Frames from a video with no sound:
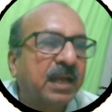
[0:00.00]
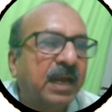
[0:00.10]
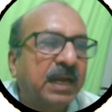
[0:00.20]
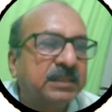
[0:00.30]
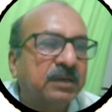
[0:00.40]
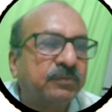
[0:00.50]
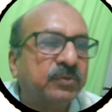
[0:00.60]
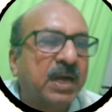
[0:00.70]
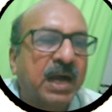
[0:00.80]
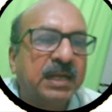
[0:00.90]
and therefore
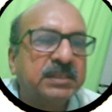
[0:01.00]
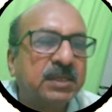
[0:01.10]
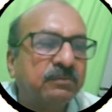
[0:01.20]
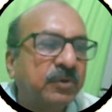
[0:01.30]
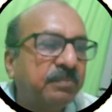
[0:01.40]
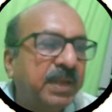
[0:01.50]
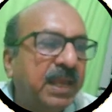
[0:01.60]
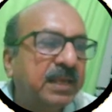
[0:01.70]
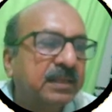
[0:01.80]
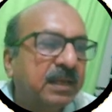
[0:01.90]
the answer would
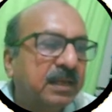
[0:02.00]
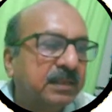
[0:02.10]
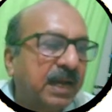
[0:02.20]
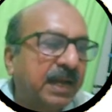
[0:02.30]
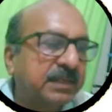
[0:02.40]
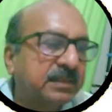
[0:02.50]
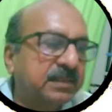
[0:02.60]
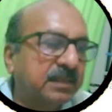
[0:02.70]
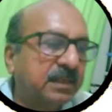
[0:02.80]
be that